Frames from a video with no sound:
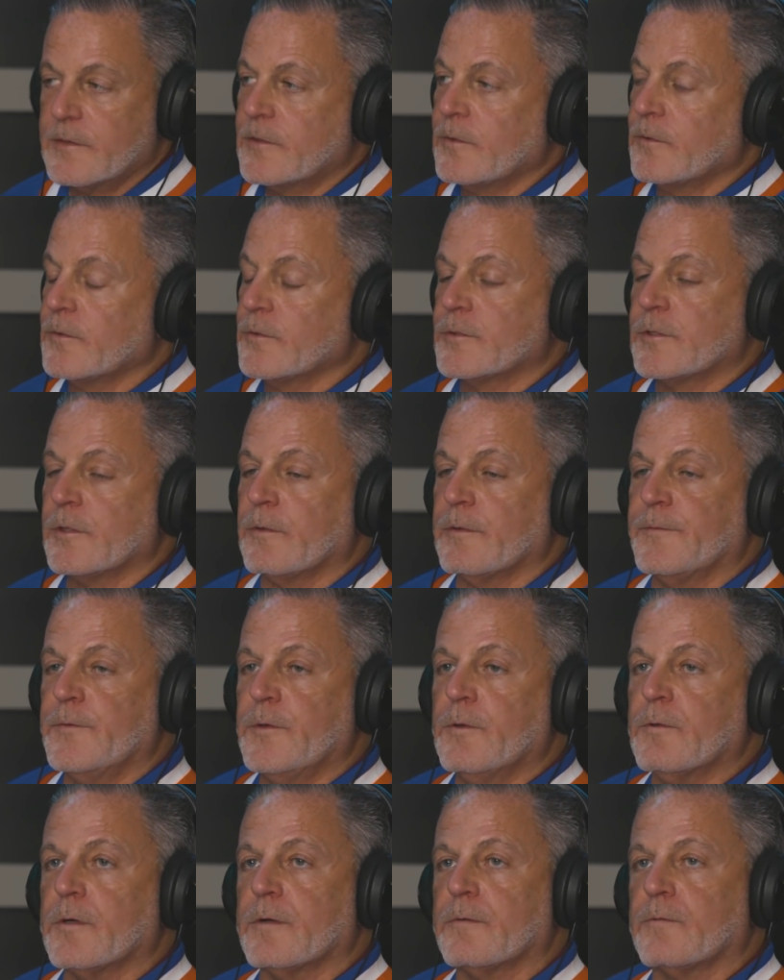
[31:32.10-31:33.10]
So if
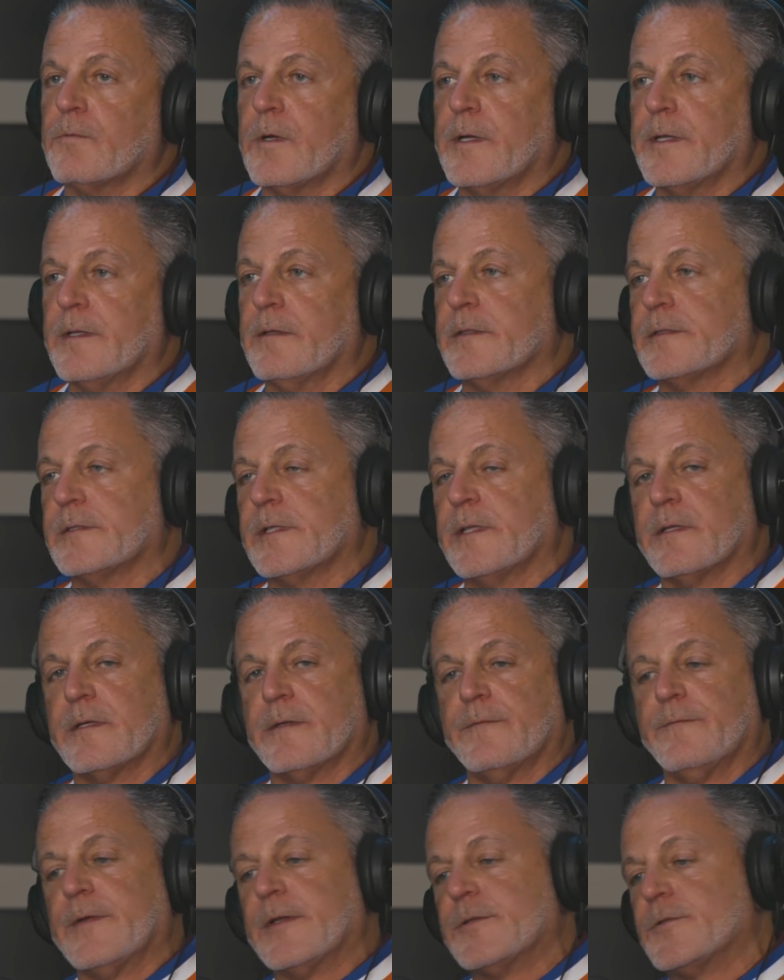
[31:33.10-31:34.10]
you were running, let's say, the
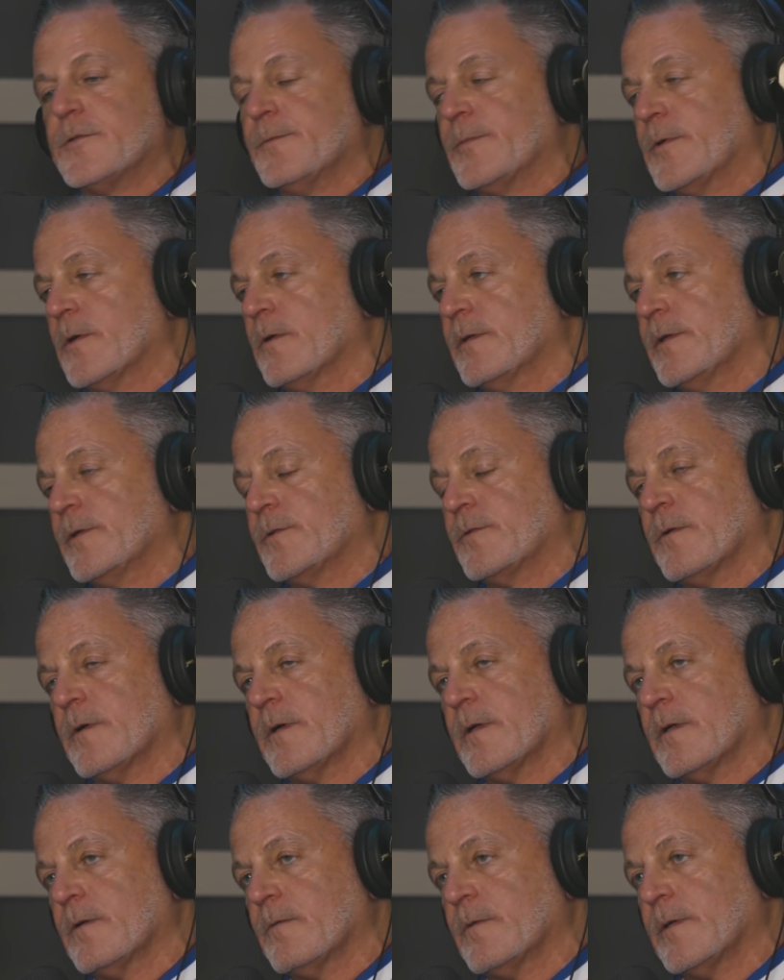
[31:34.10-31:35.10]
Convention Bureau of
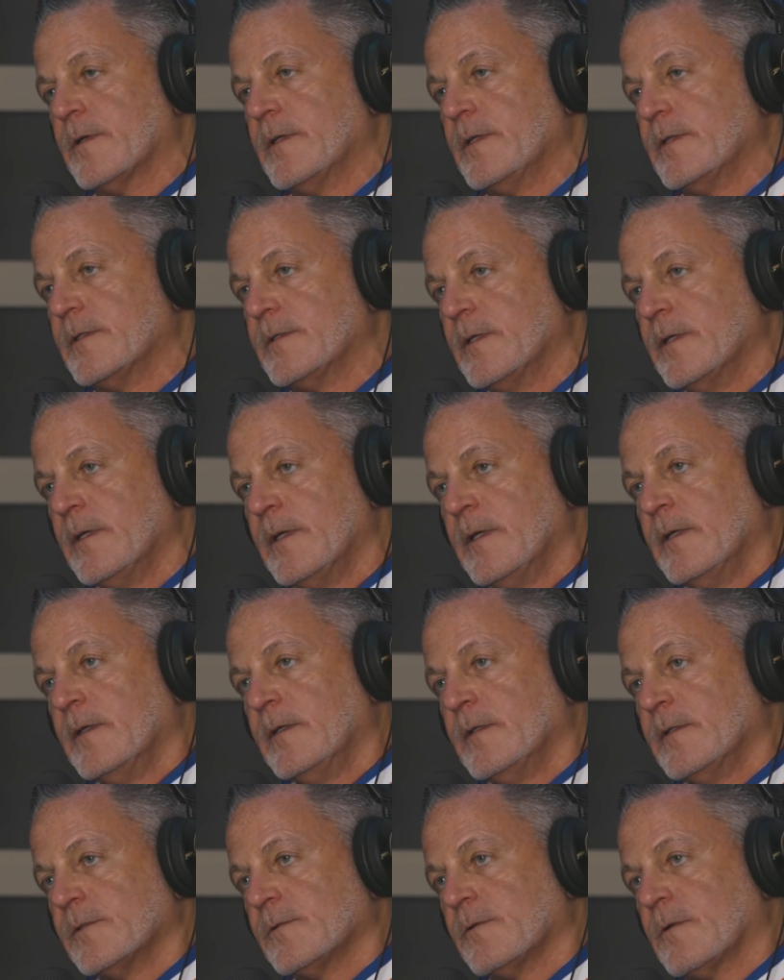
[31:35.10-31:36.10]
Detroit or one of these
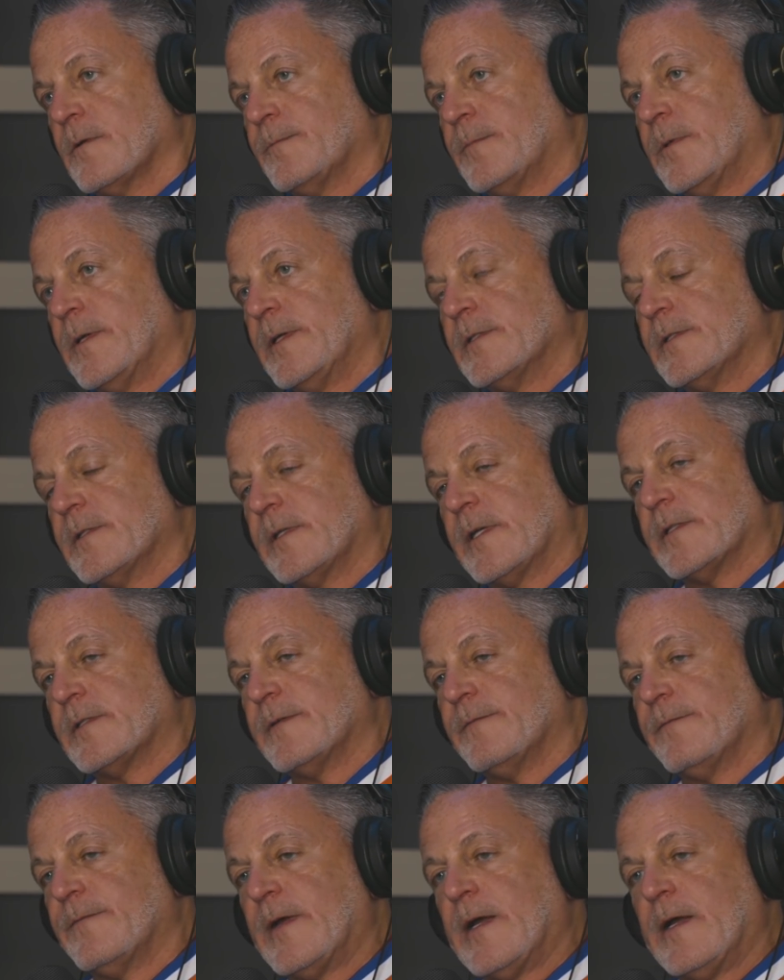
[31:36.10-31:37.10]
sort of places
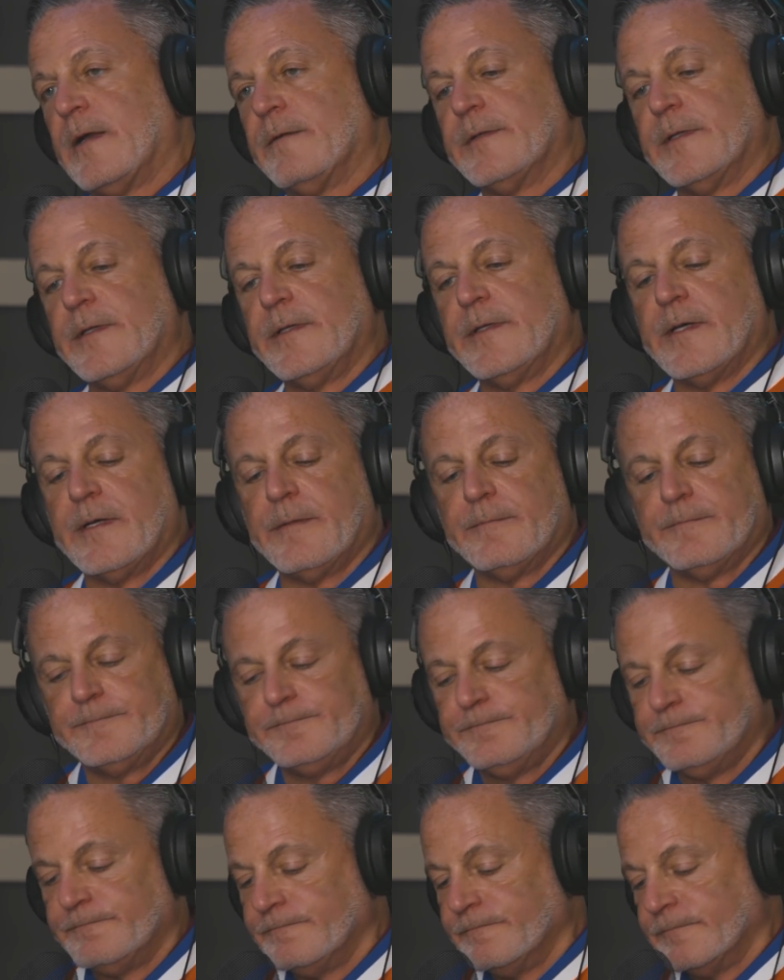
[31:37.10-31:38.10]
gets involved in
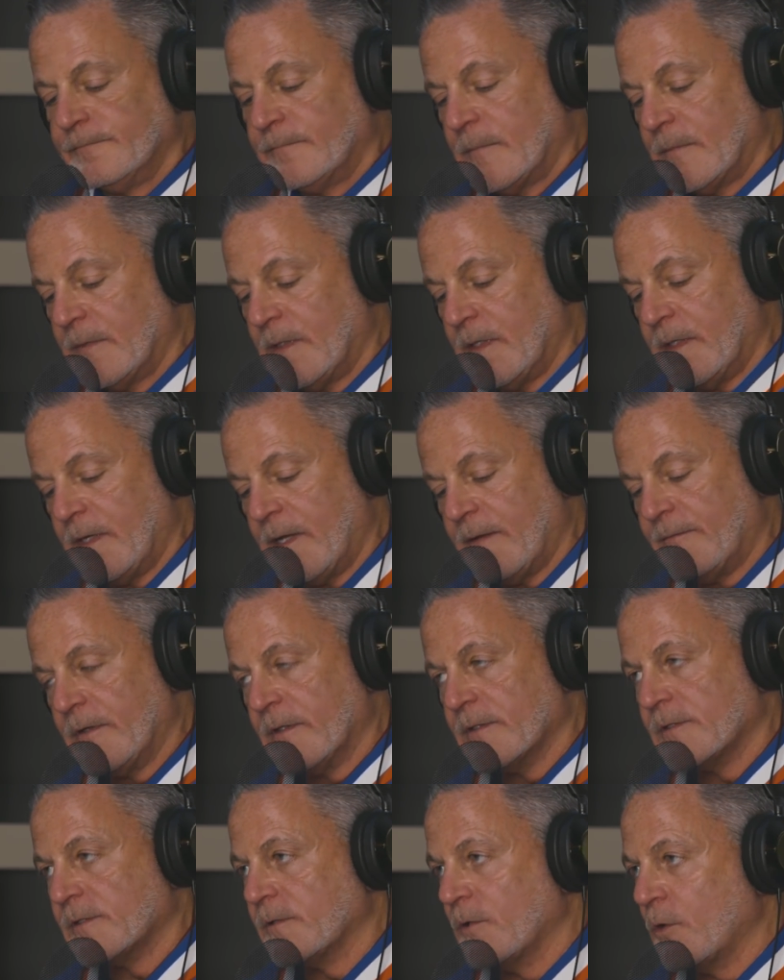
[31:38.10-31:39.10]

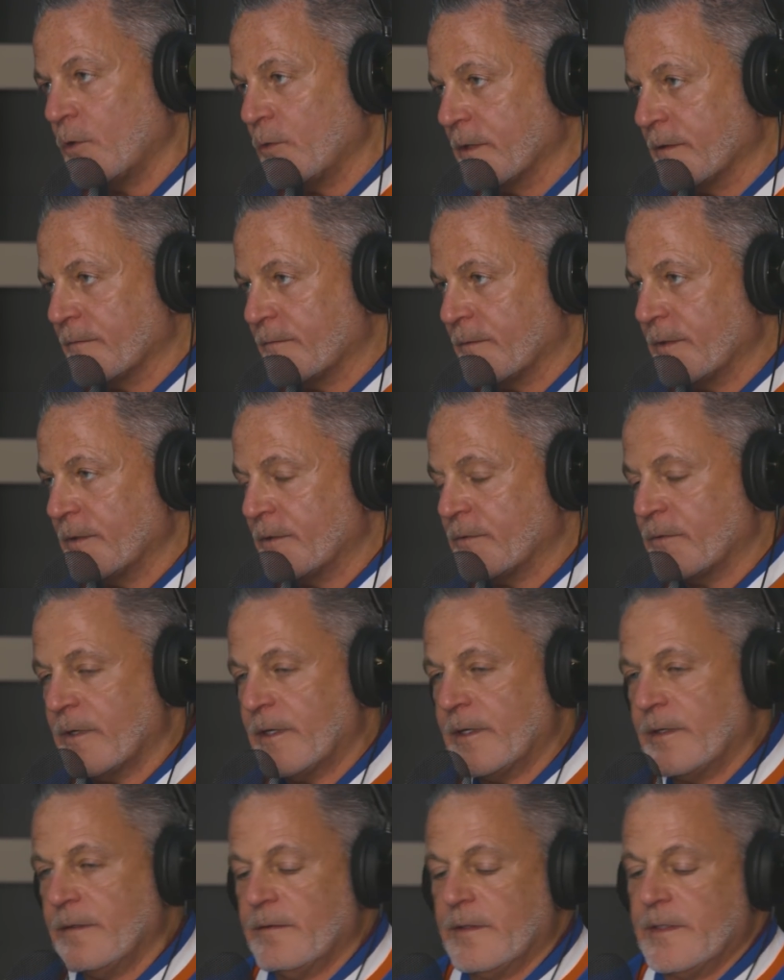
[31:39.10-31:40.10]
having a slogan for
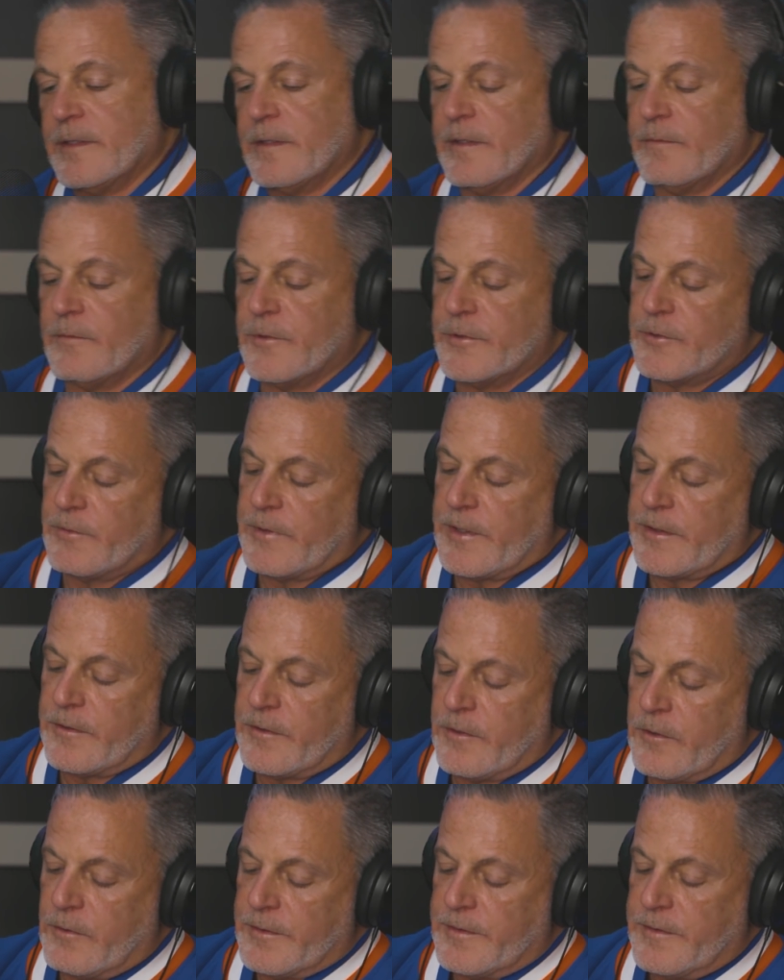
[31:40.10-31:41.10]
Detroit, would you rather
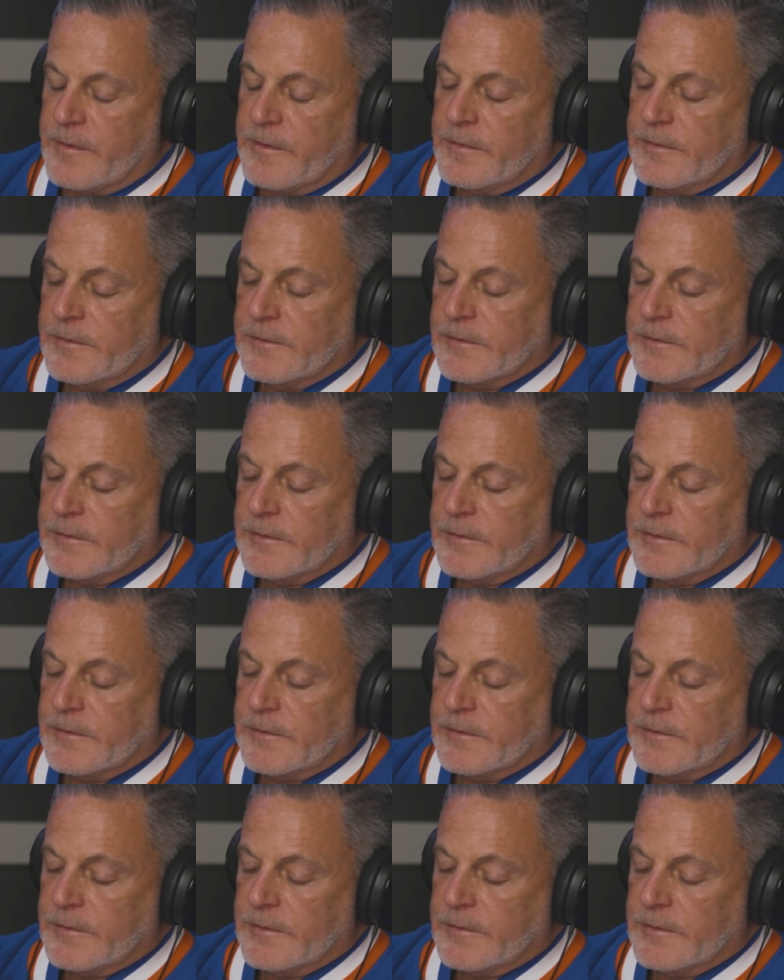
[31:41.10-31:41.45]
go with